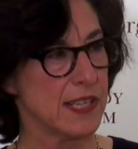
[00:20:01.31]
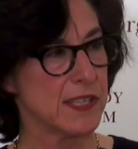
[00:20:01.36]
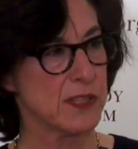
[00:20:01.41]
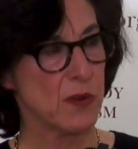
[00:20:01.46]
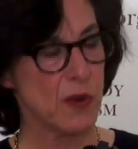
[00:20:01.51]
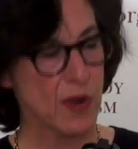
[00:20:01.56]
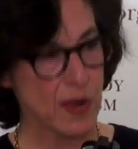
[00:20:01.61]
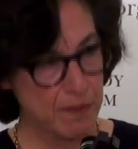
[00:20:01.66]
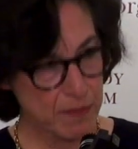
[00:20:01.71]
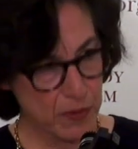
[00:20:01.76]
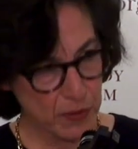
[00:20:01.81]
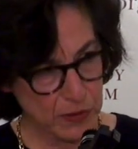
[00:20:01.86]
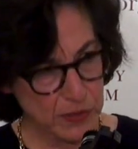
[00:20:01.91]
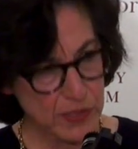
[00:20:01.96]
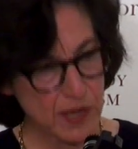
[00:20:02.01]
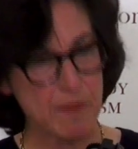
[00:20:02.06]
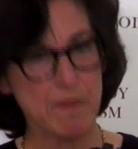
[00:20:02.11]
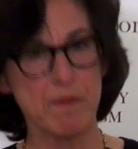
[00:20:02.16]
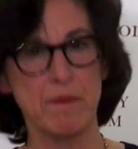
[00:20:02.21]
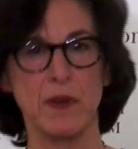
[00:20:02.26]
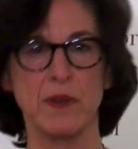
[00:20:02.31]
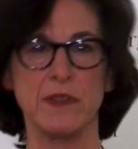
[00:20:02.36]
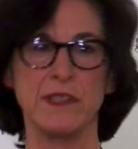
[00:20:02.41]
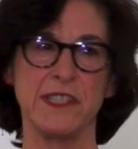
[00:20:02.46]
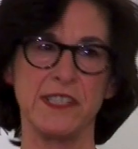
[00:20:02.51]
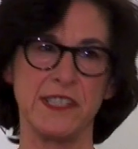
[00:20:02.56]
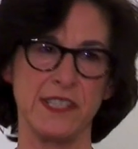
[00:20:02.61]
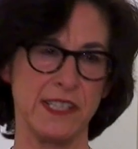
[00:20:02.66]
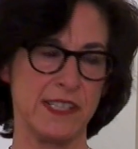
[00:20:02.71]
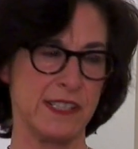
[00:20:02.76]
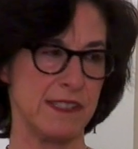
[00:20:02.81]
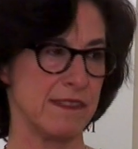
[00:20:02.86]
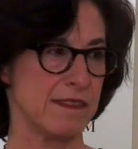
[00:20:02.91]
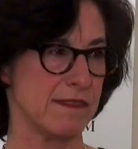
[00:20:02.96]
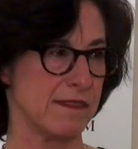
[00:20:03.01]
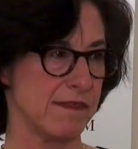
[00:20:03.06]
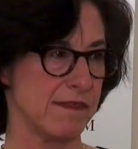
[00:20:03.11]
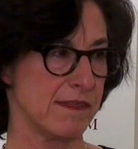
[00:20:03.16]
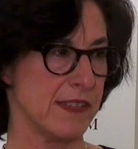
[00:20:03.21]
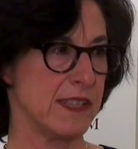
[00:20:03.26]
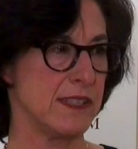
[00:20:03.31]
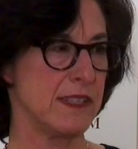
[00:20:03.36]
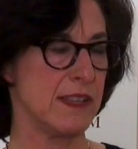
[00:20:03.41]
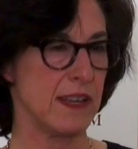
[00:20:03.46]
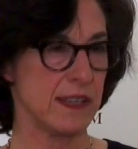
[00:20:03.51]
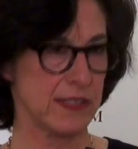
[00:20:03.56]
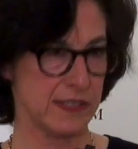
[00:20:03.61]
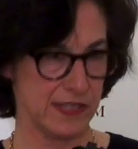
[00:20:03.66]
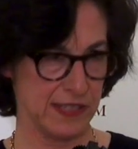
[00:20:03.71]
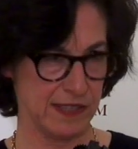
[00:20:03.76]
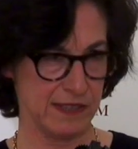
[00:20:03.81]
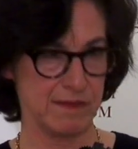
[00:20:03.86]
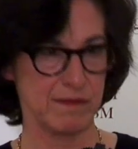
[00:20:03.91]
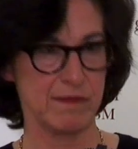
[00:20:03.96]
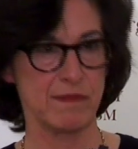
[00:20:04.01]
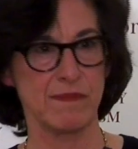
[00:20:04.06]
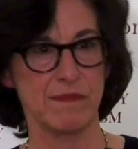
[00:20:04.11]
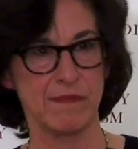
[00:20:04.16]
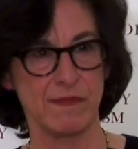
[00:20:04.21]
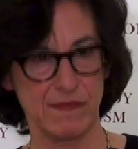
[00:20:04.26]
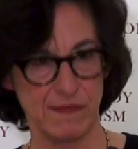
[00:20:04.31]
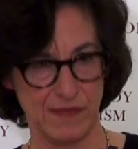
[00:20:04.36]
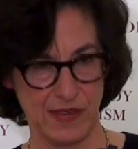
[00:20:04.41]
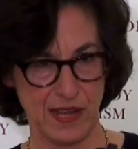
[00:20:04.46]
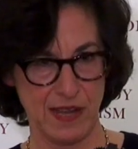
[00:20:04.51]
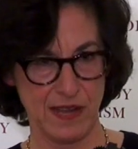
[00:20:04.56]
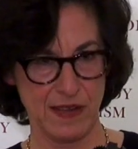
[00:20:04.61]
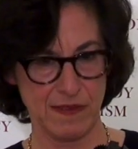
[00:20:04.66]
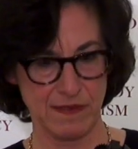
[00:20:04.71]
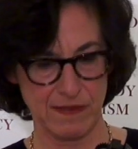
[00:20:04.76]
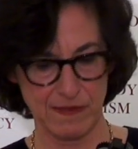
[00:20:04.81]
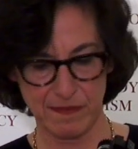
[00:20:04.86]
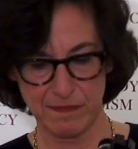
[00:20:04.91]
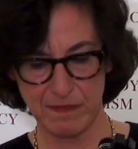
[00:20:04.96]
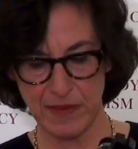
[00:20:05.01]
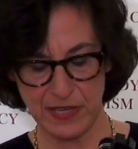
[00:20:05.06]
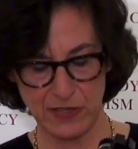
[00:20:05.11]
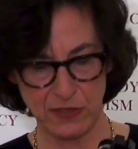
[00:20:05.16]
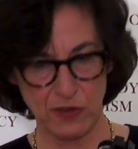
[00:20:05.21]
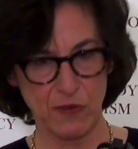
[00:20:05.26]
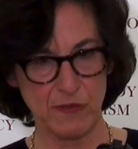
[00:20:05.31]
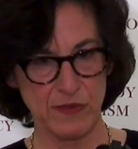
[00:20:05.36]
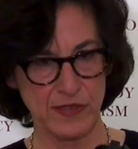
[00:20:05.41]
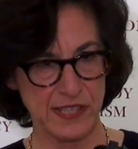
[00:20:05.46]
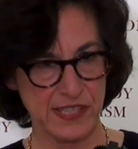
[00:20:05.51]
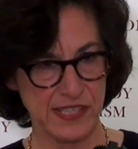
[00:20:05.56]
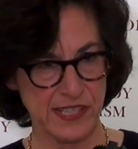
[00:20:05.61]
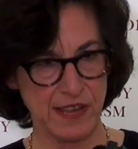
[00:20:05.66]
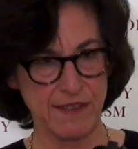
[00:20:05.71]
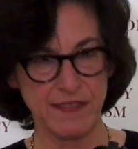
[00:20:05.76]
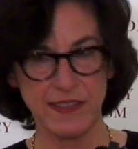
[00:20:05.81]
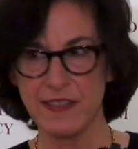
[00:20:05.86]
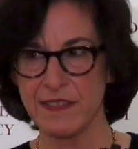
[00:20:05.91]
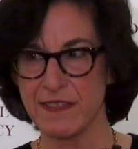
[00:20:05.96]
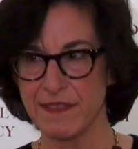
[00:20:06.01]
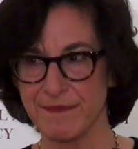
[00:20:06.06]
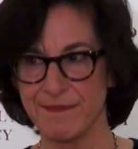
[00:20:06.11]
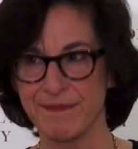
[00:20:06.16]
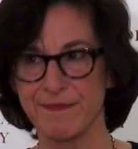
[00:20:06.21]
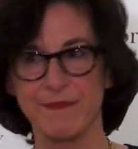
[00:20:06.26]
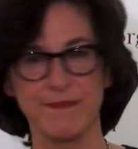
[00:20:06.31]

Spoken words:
So I pulled up Bernstein conducting Beethoven's Seventh,